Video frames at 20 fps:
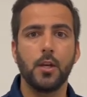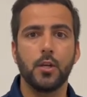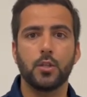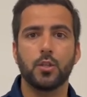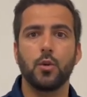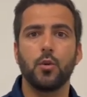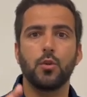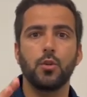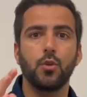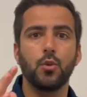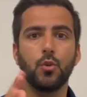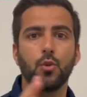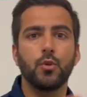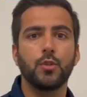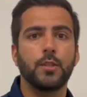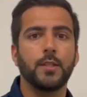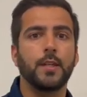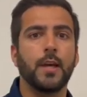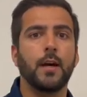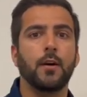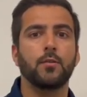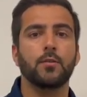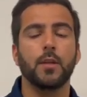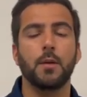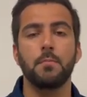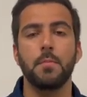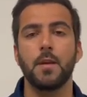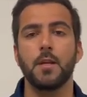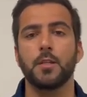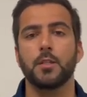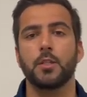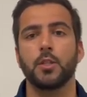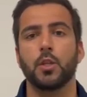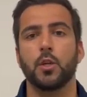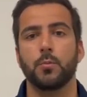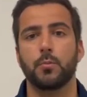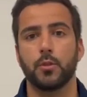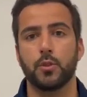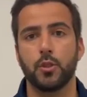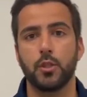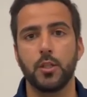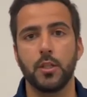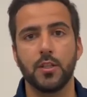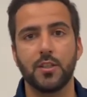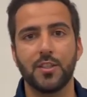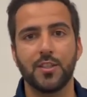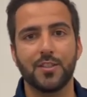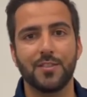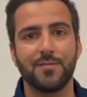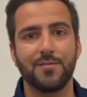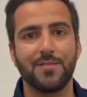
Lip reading: So you're losing out amazing opportunities,